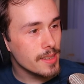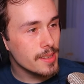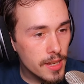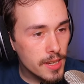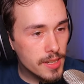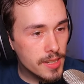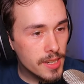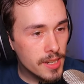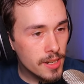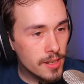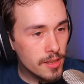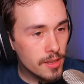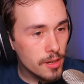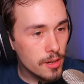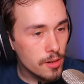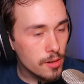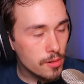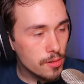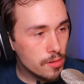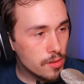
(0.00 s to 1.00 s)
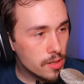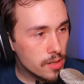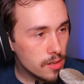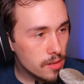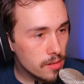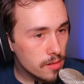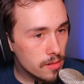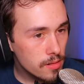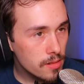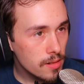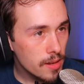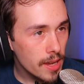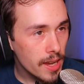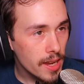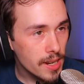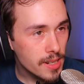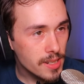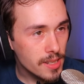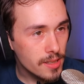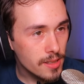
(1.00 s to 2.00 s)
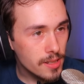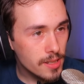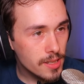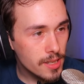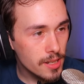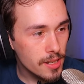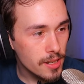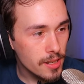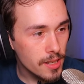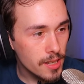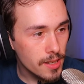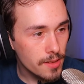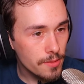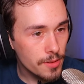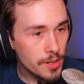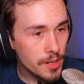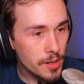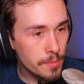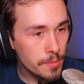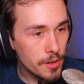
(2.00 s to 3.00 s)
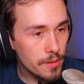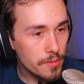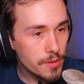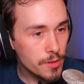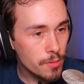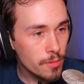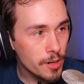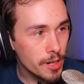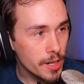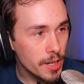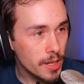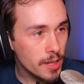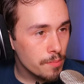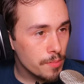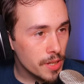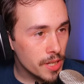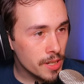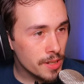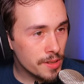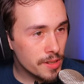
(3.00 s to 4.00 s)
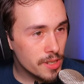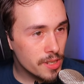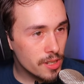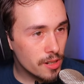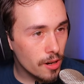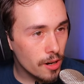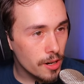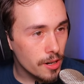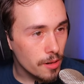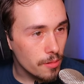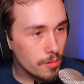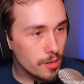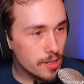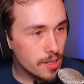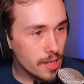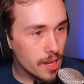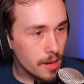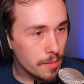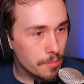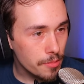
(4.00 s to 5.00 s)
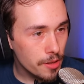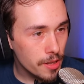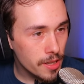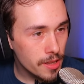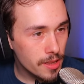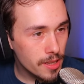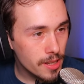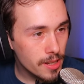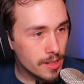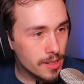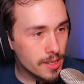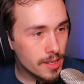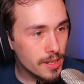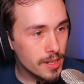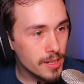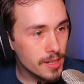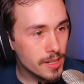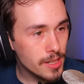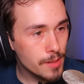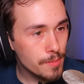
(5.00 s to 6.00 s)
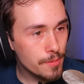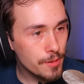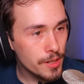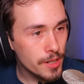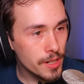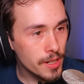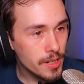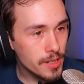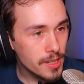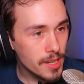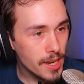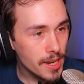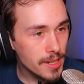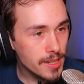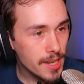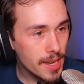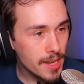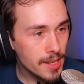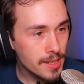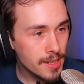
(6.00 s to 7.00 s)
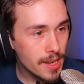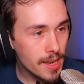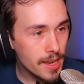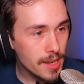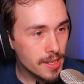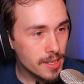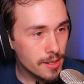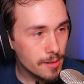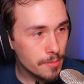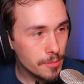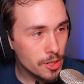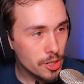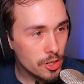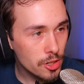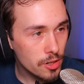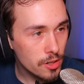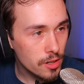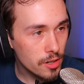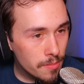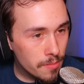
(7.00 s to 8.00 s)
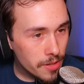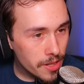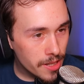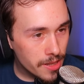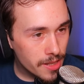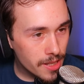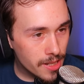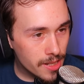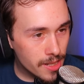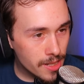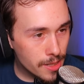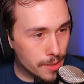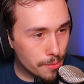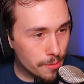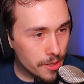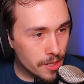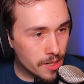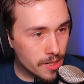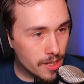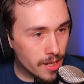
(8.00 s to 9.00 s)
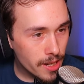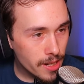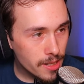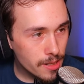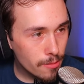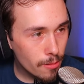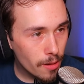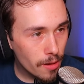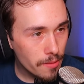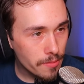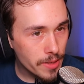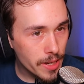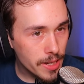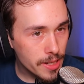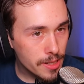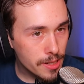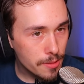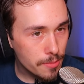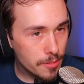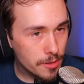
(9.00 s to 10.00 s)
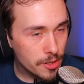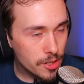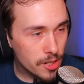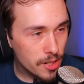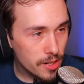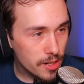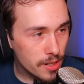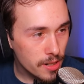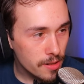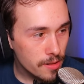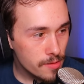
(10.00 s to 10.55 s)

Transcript: 18 of those. Actually, let's get an even number of 20. Bean starter, what is that? Plant these in spring. Take 10 days to mature. Plant these in spring. Take 12 days to mature.